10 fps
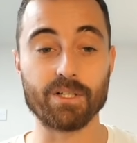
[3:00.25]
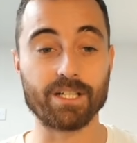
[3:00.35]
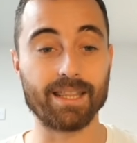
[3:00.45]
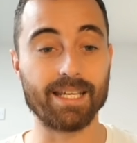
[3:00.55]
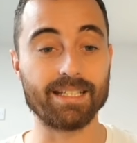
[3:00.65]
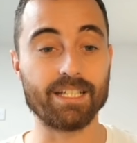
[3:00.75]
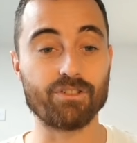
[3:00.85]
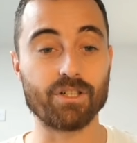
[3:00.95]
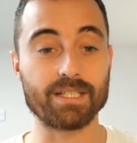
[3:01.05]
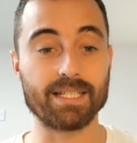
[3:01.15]
which I think is
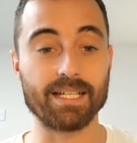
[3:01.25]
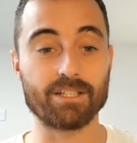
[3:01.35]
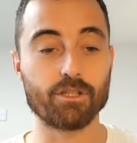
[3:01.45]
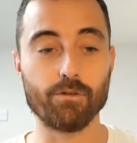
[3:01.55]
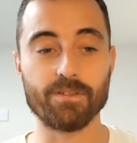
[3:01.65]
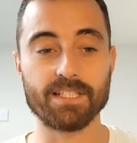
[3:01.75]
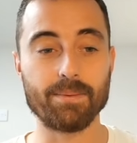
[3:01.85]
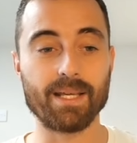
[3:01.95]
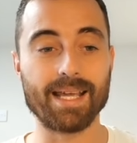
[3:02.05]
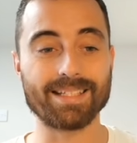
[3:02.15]
interesting. It's gone for
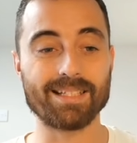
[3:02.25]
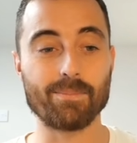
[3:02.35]
Tsimikas